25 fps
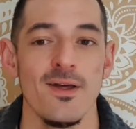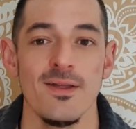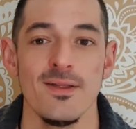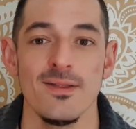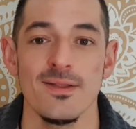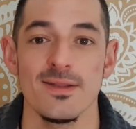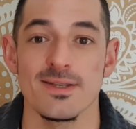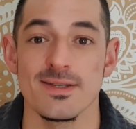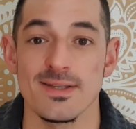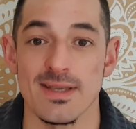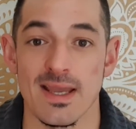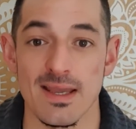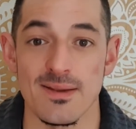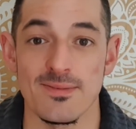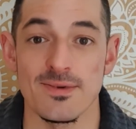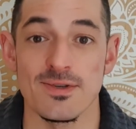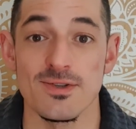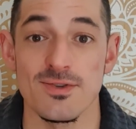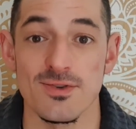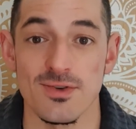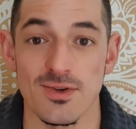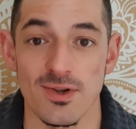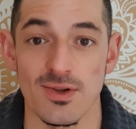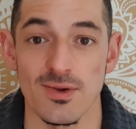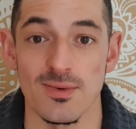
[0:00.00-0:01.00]
The same is
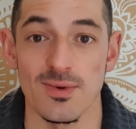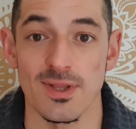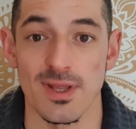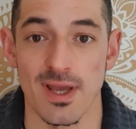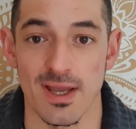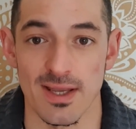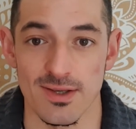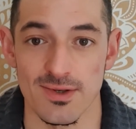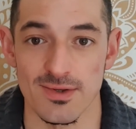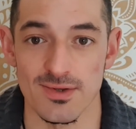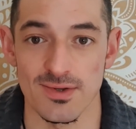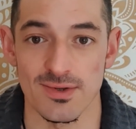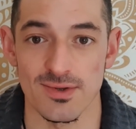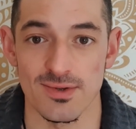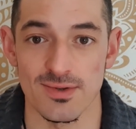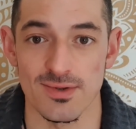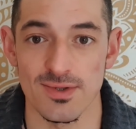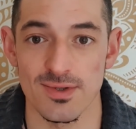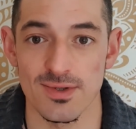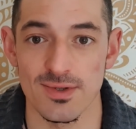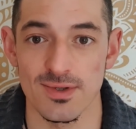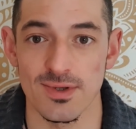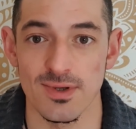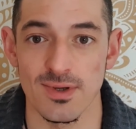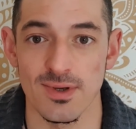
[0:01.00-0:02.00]
true with
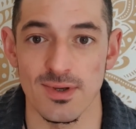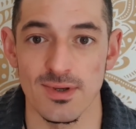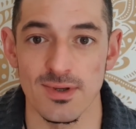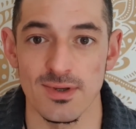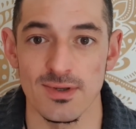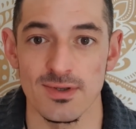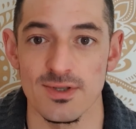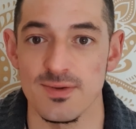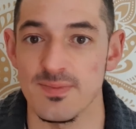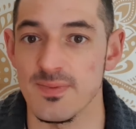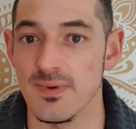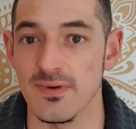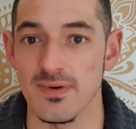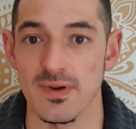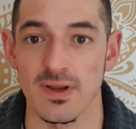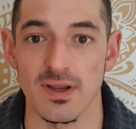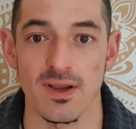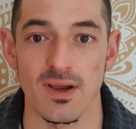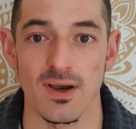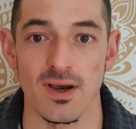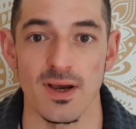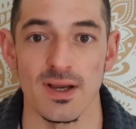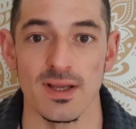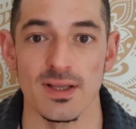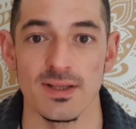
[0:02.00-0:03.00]
angels, spirit
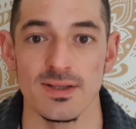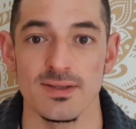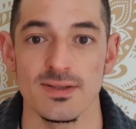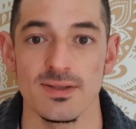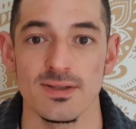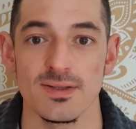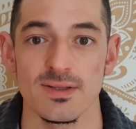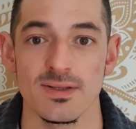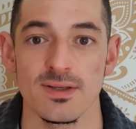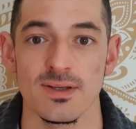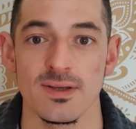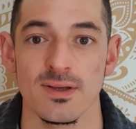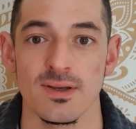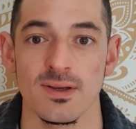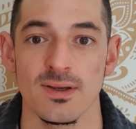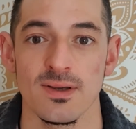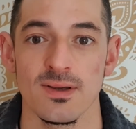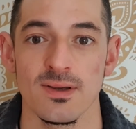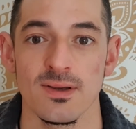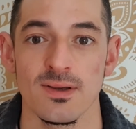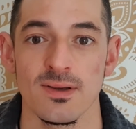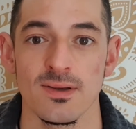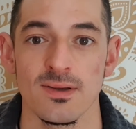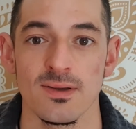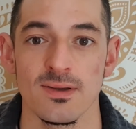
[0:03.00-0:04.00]
guides,
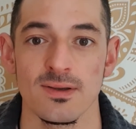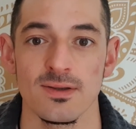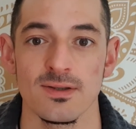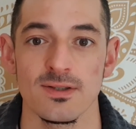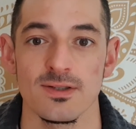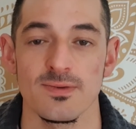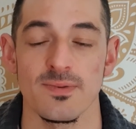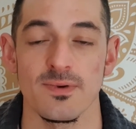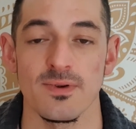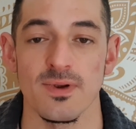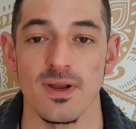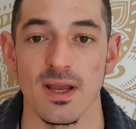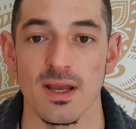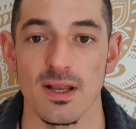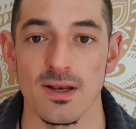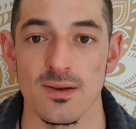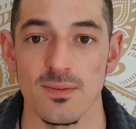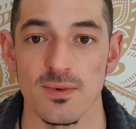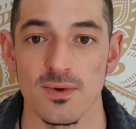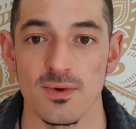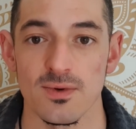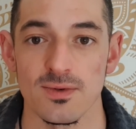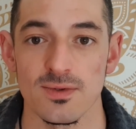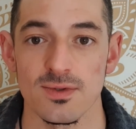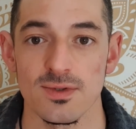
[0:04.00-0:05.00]
spirit
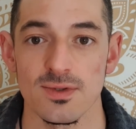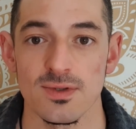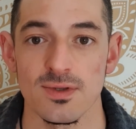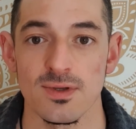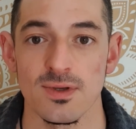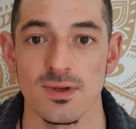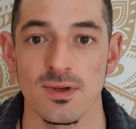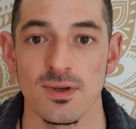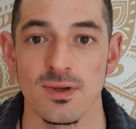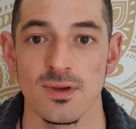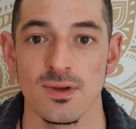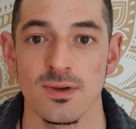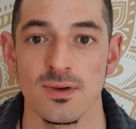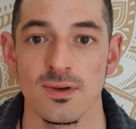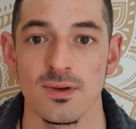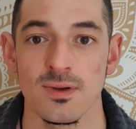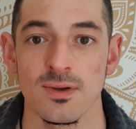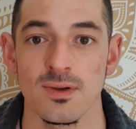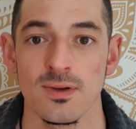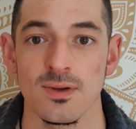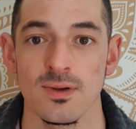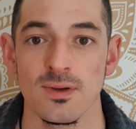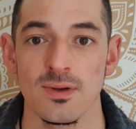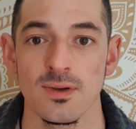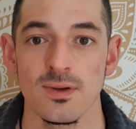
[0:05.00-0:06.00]
animals,
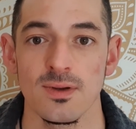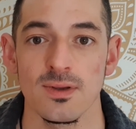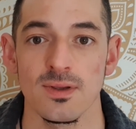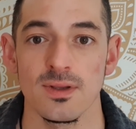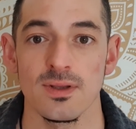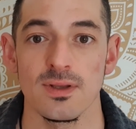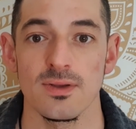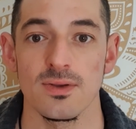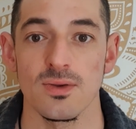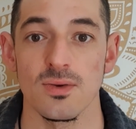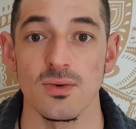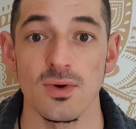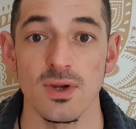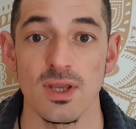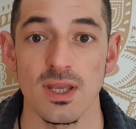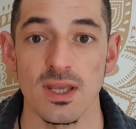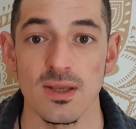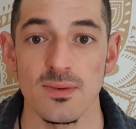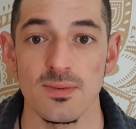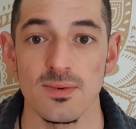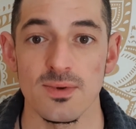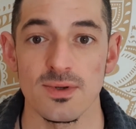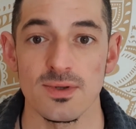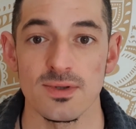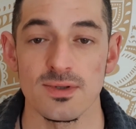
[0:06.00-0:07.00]

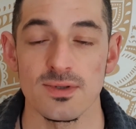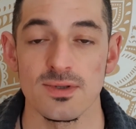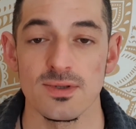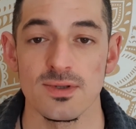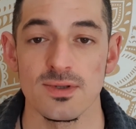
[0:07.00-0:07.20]
doorkeepers.